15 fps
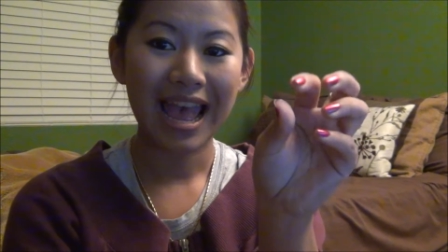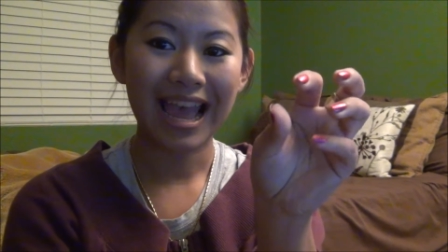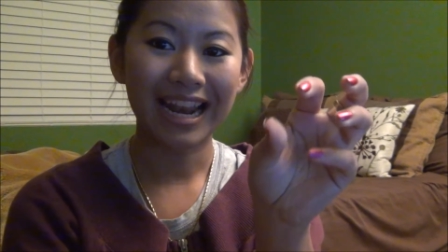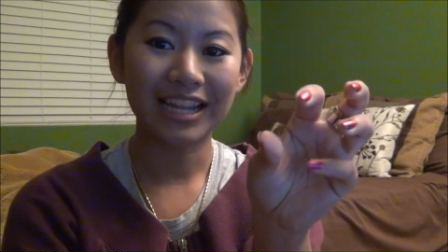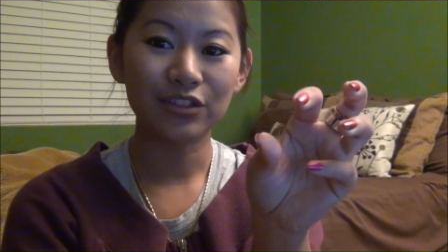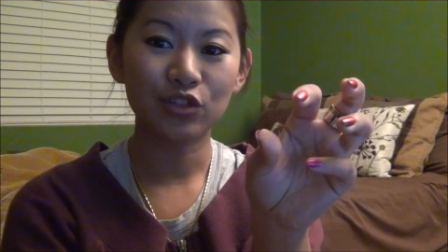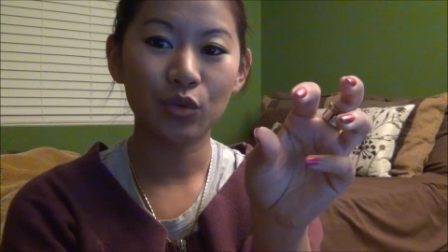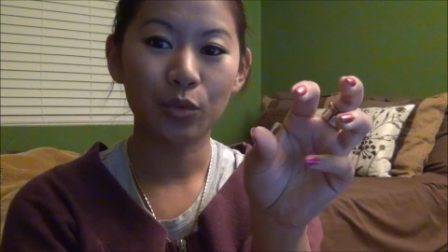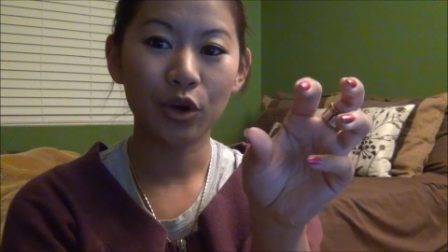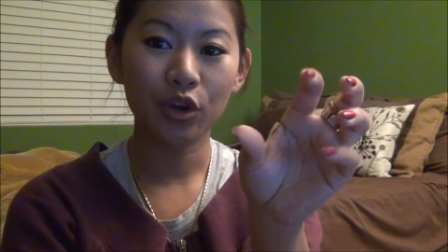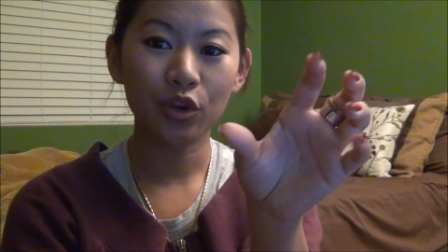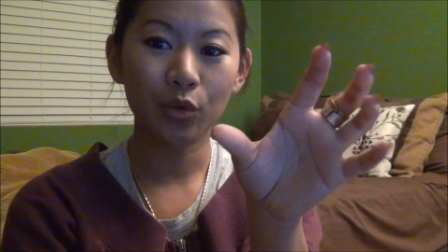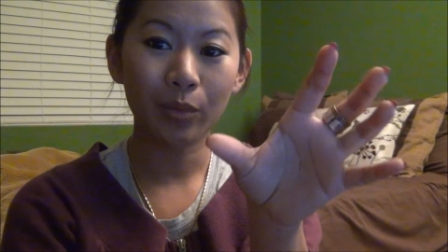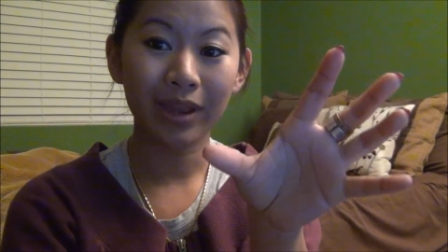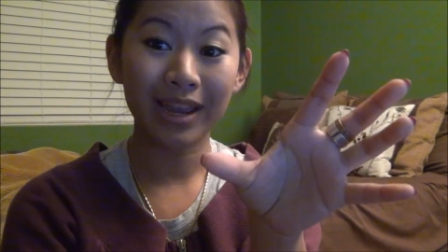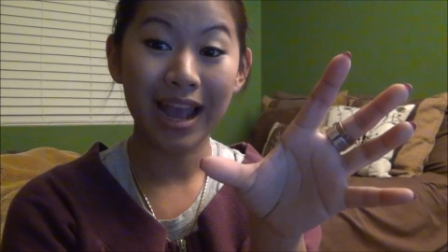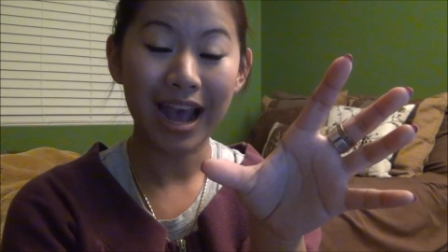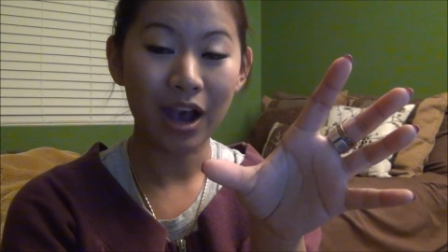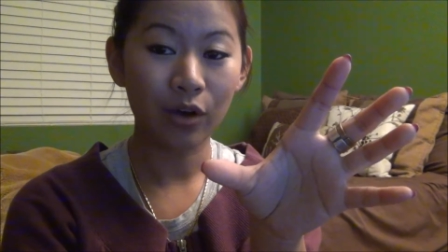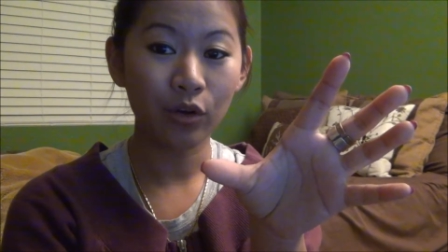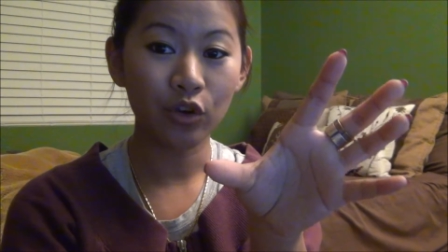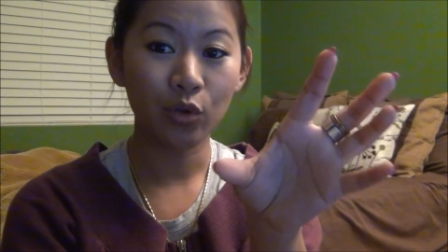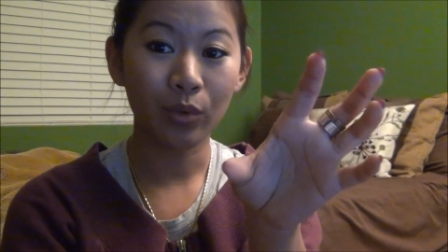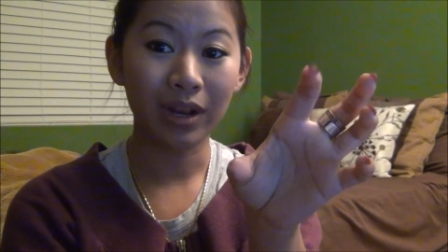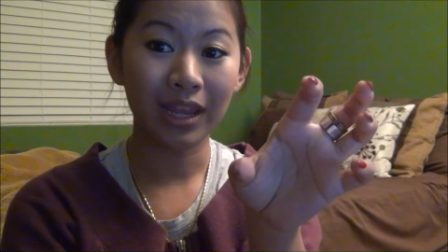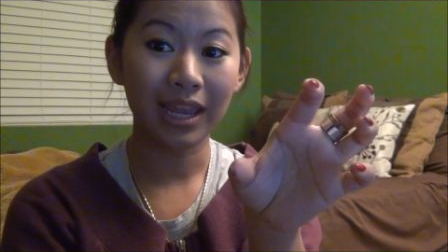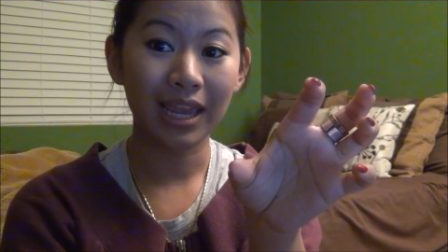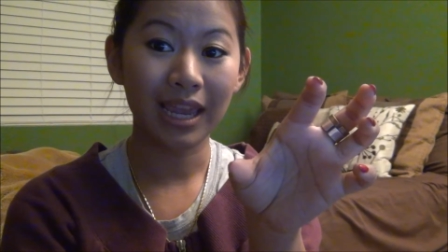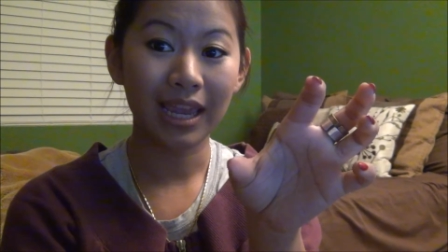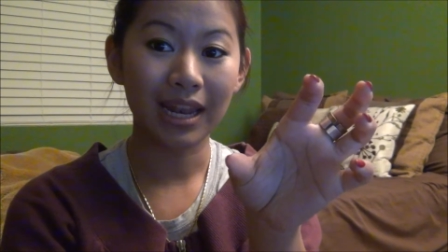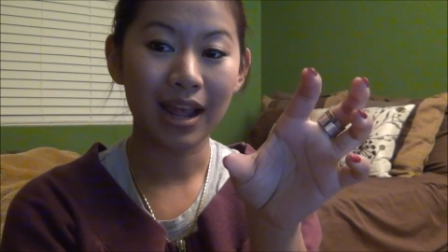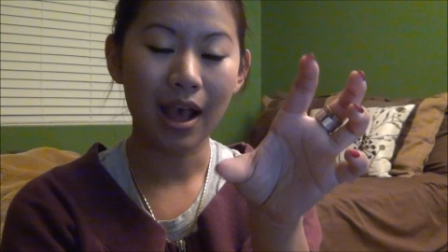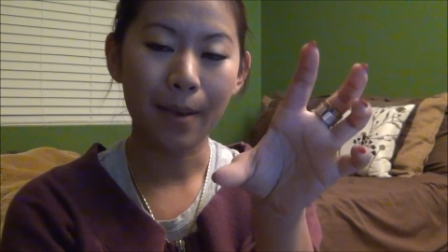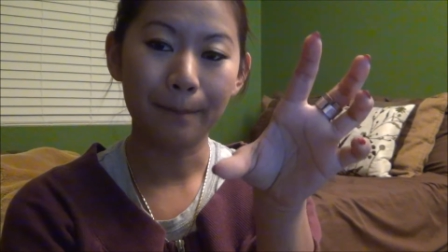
and as you work your way out you want to get